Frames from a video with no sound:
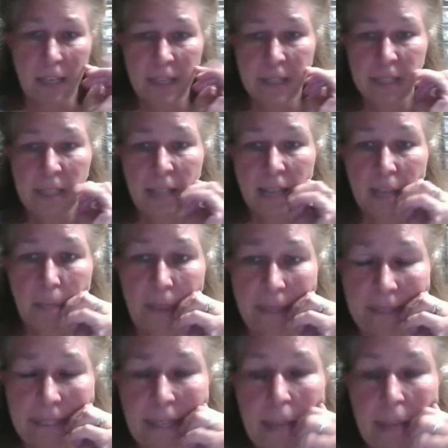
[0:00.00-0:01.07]
It's not
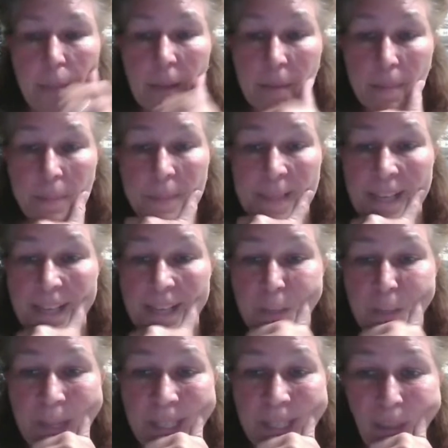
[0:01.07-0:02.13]
about that. My sales
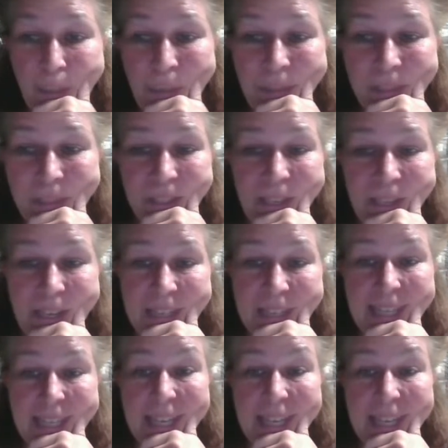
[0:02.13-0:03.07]
picked up a little yesterday